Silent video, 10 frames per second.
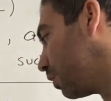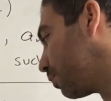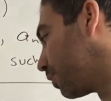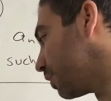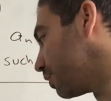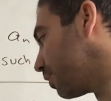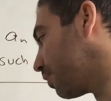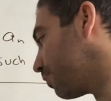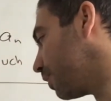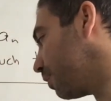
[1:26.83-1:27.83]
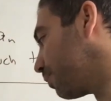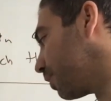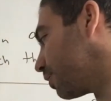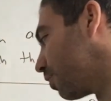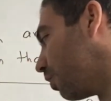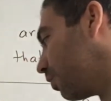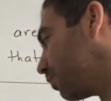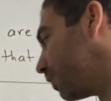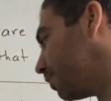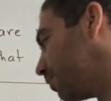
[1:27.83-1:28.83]
plus 3 plus all the
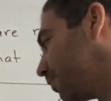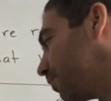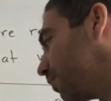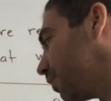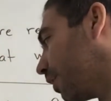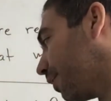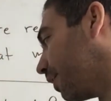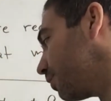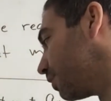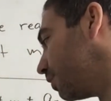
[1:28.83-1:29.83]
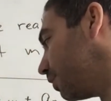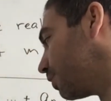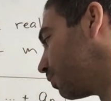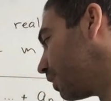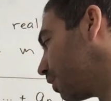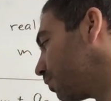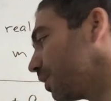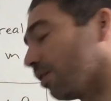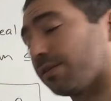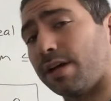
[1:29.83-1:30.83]
way to 1,000, this would take a really
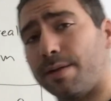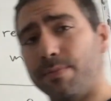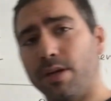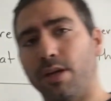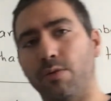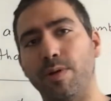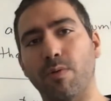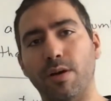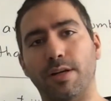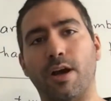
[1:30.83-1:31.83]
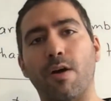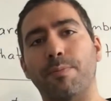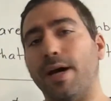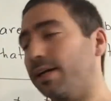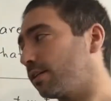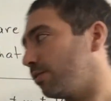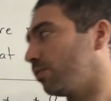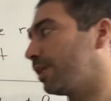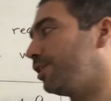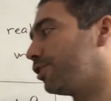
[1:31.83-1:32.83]
long time. We want a compact
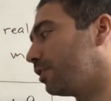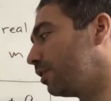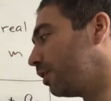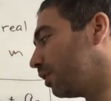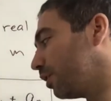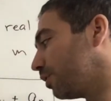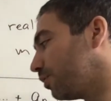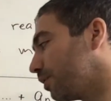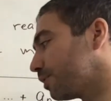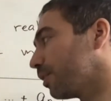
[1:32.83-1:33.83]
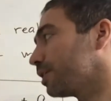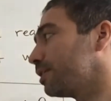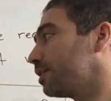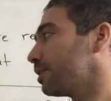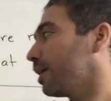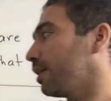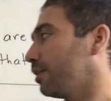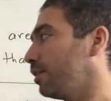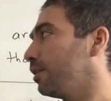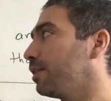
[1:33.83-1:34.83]
notation to express this,
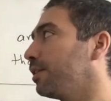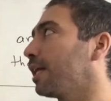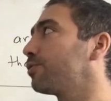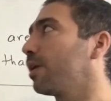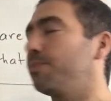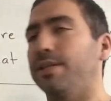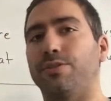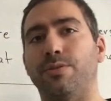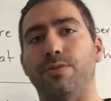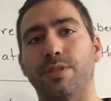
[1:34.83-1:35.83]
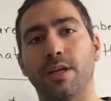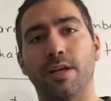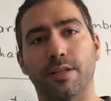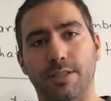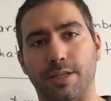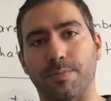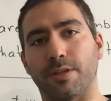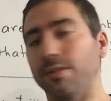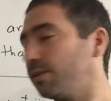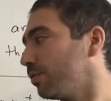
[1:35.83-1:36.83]
and that's why we introduce sigma
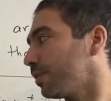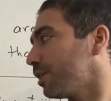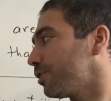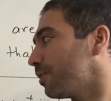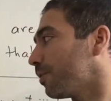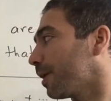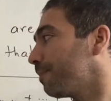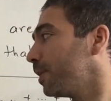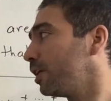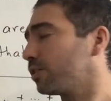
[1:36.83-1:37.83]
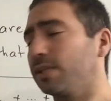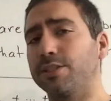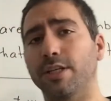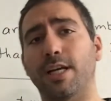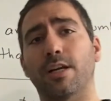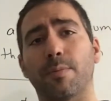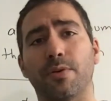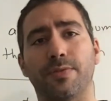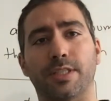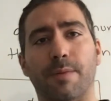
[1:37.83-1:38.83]
notation, okay? So let's look at a couple
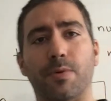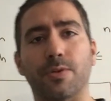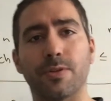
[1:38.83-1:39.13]
of examples.